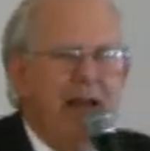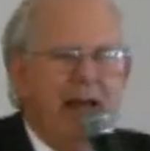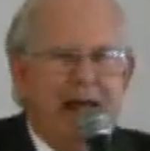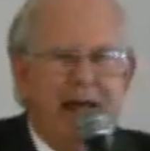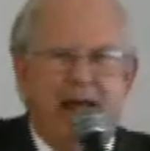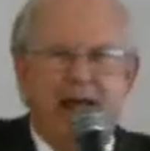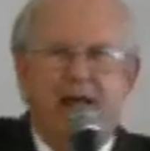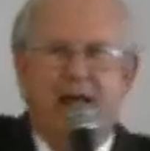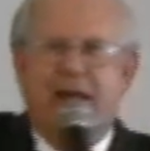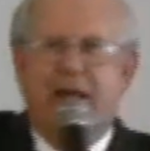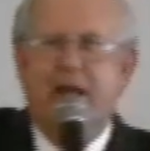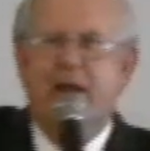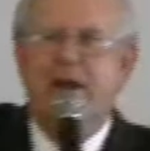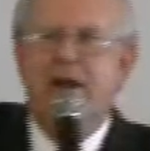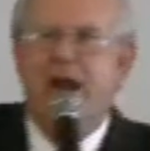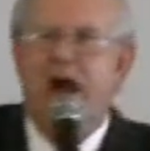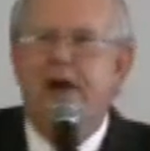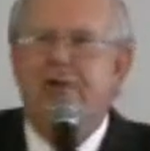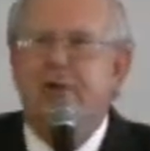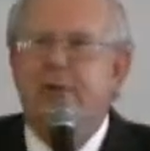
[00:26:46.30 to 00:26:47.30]
And I look at
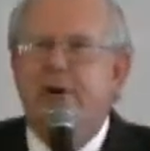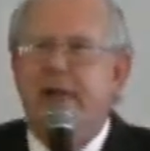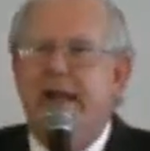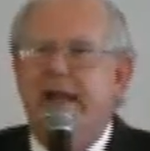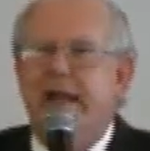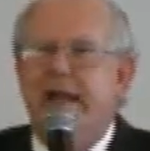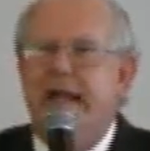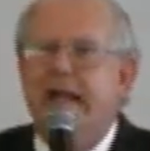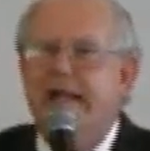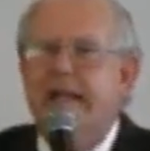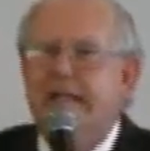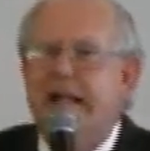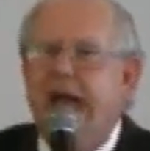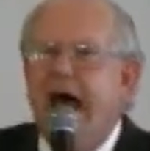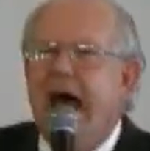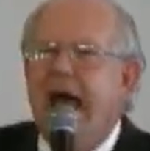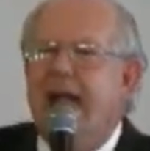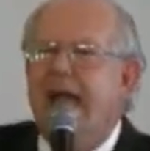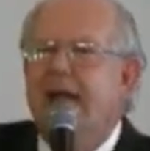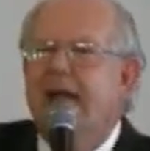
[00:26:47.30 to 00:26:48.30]
another one, and he's
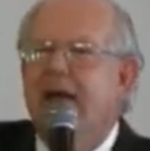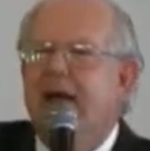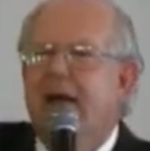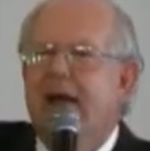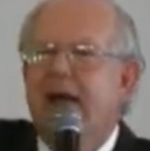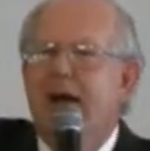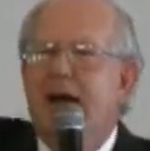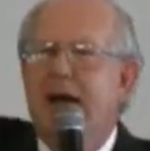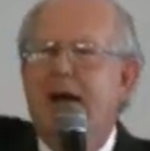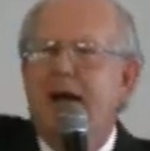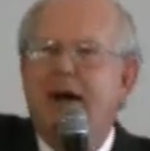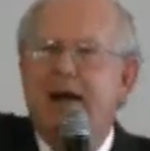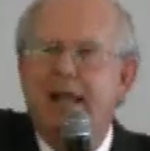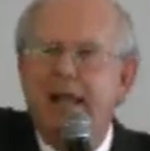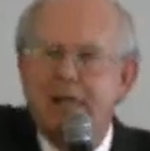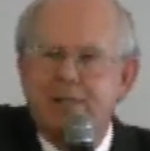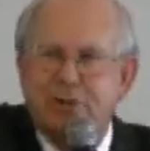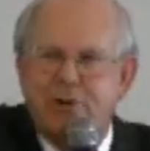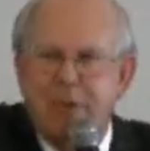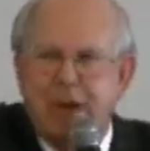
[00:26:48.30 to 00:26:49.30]
like uh,
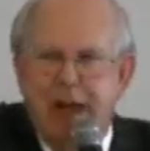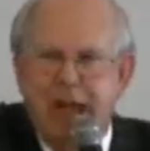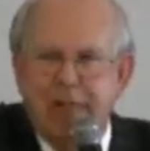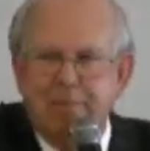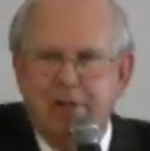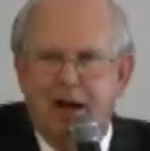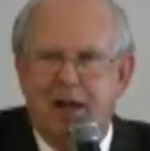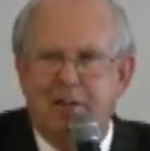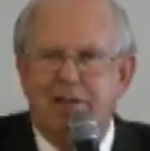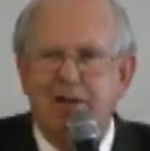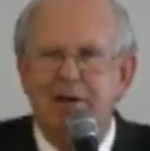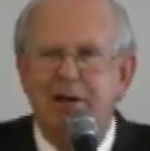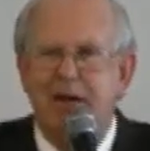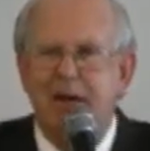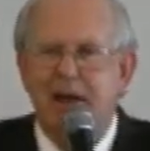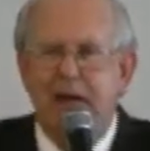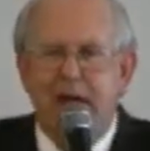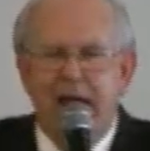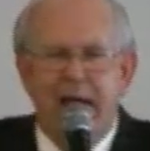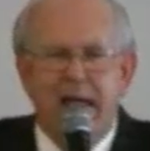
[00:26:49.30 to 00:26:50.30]
his grandmother.
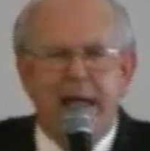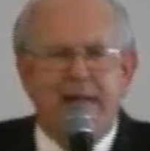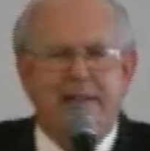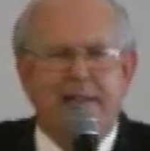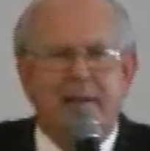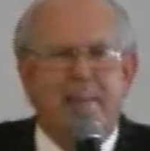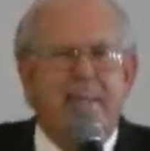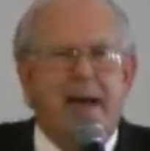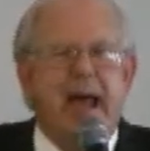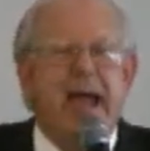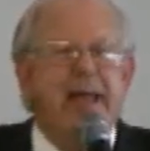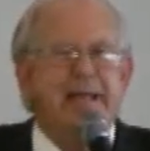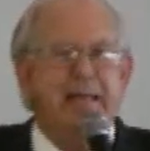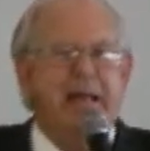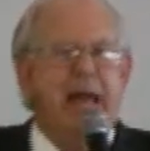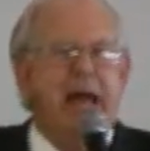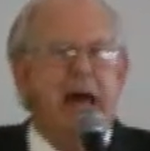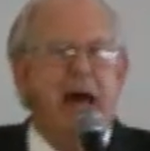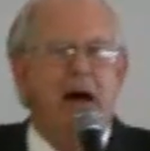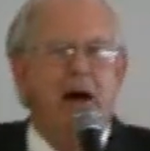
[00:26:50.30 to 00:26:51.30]
And it's
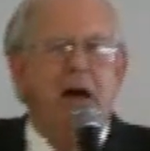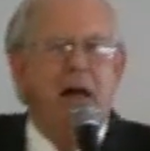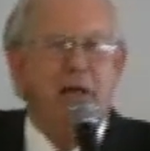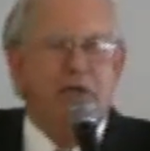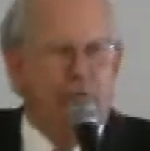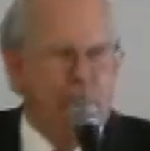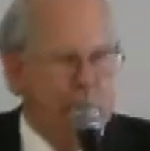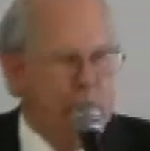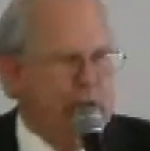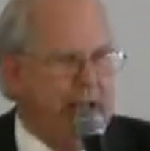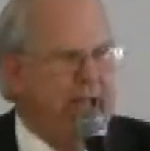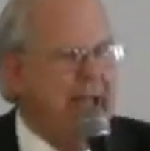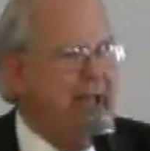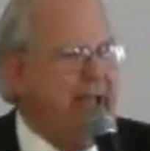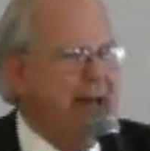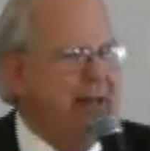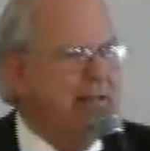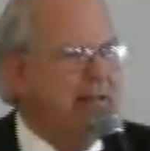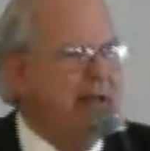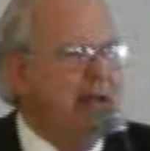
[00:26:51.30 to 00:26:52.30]
amazing how two
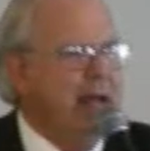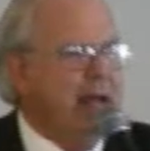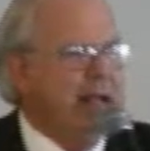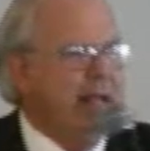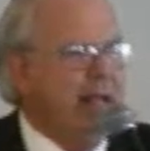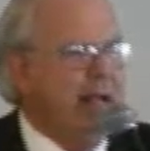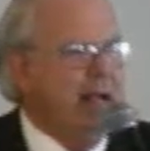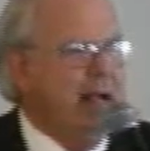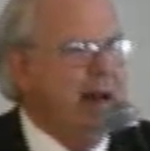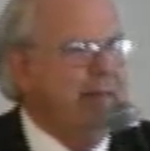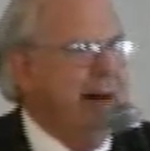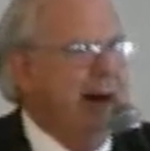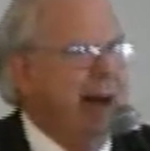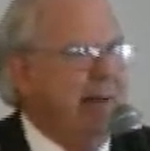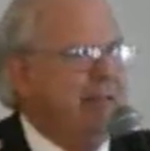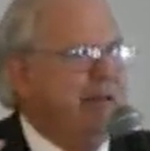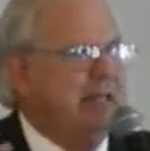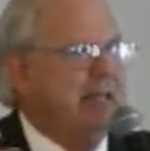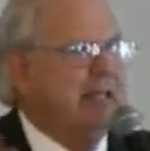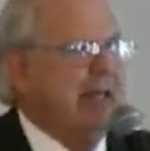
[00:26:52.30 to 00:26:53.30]
kids can come out
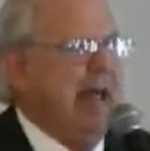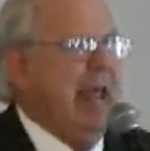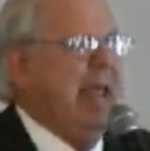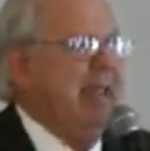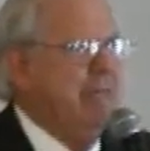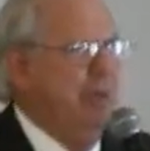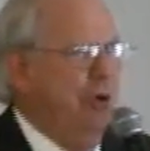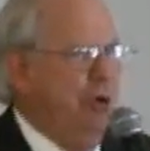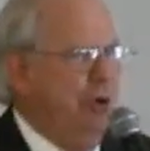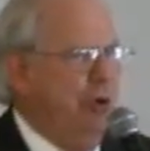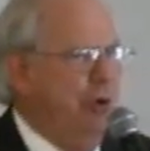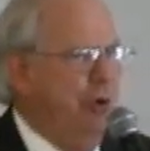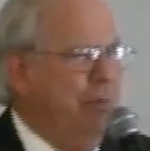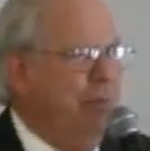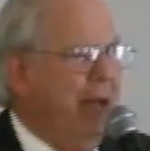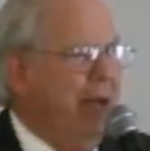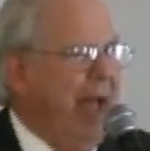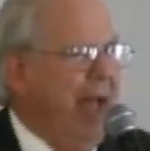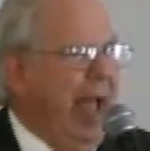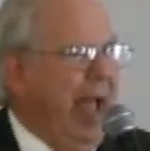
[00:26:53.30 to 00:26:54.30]
of the same womb,
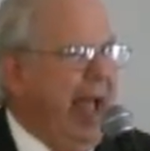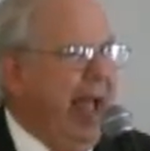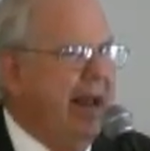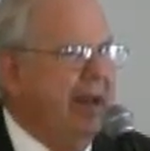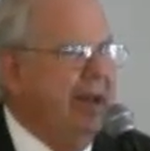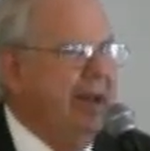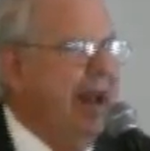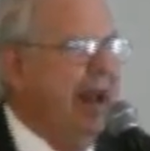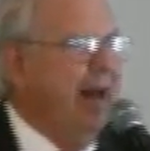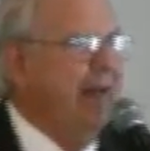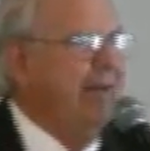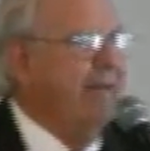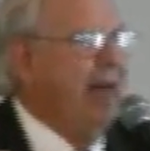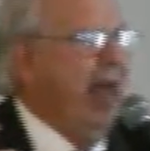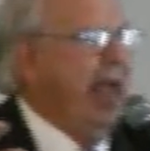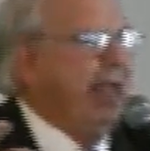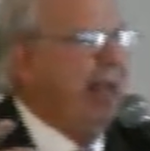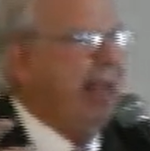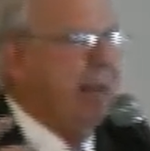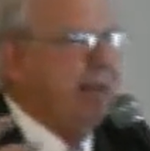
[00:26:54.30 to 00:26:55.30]
and yet
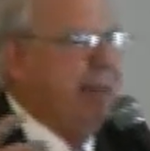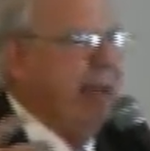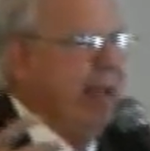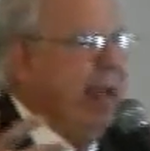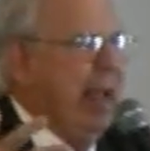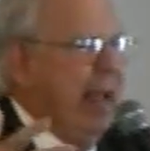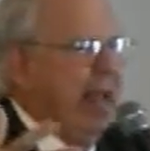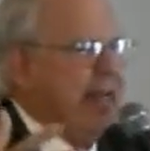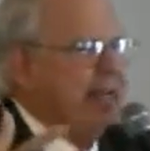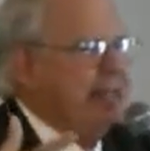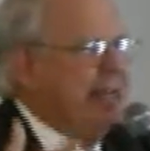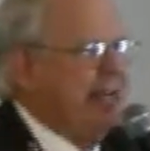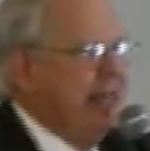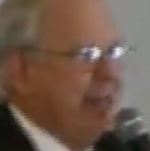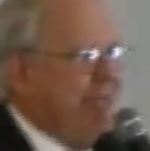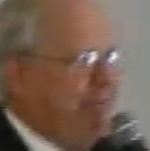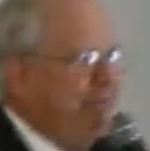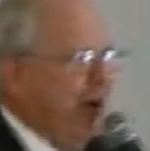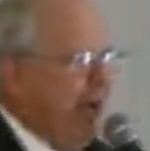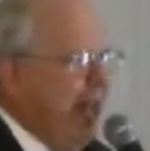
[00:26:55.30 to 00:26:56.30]
they can be as
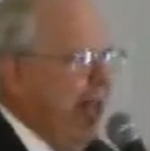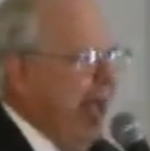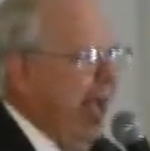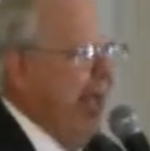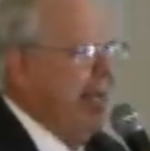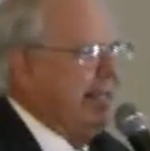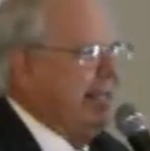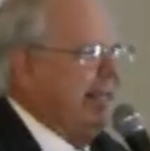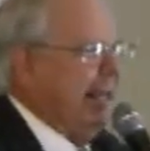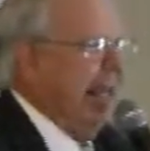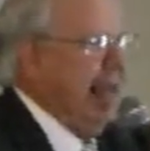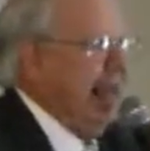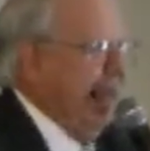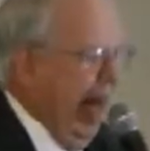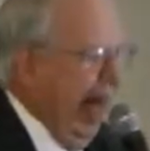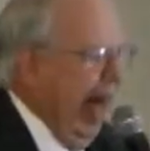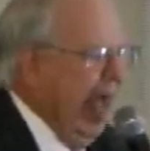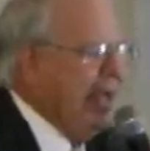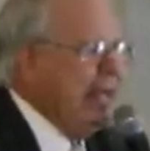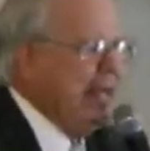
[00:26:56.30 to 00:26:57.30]
different as
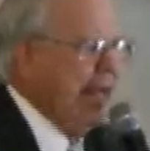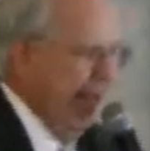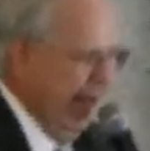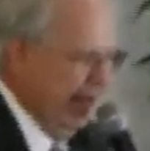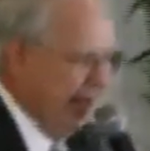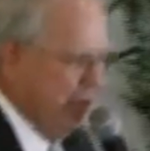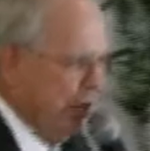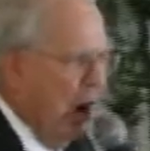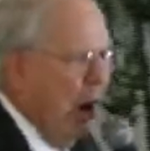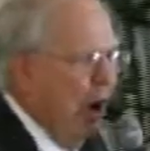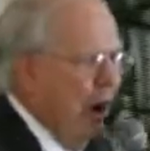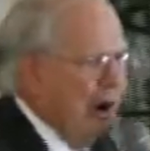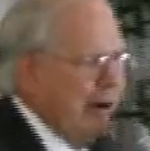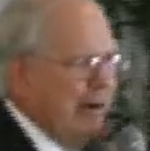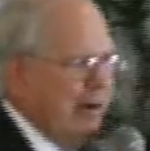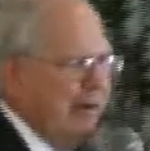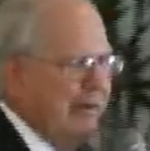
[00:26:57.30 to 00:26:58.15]
daylight and dark.